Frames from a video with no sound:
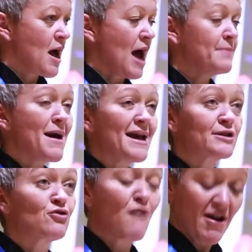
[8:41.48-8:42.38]
and made
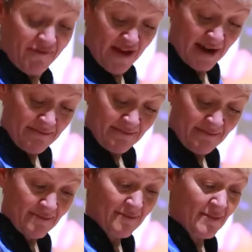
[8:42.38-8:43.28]
graphene,
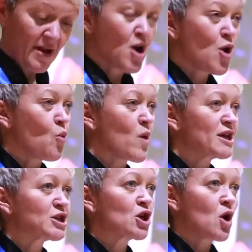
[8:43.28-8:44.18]

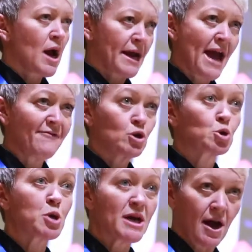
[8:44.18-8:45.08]
which gave a
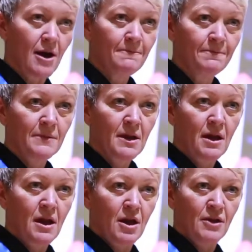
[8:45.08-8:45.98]
trigger
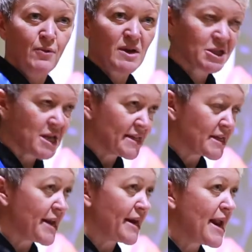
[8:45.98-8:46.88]
which sent
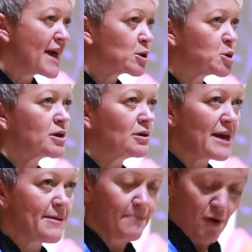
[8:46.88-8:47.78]
an electrical
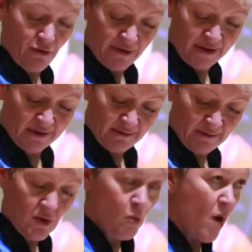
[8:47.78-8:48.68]
impulse
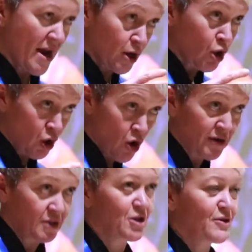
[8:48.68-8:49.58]
when
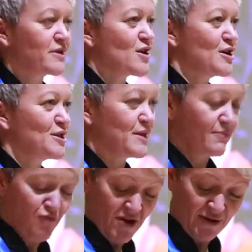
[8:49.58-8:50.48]
Kostya, the
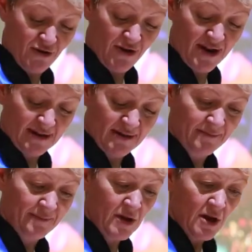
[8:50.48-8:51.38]
scientist, breathed on it,
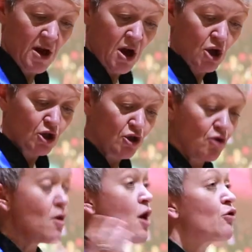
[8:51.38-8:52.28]

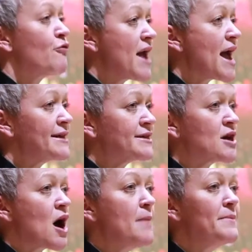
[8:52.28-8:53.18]
to create
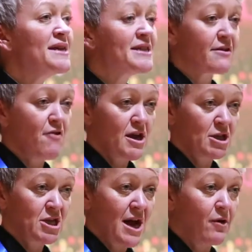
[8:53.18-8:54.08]
a meteorite
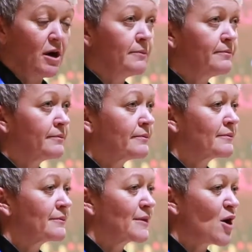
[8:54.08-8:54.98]
shower
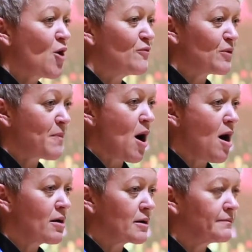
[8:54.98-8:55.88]
over the
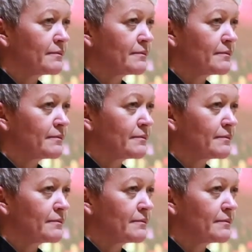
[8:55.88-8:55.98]
park,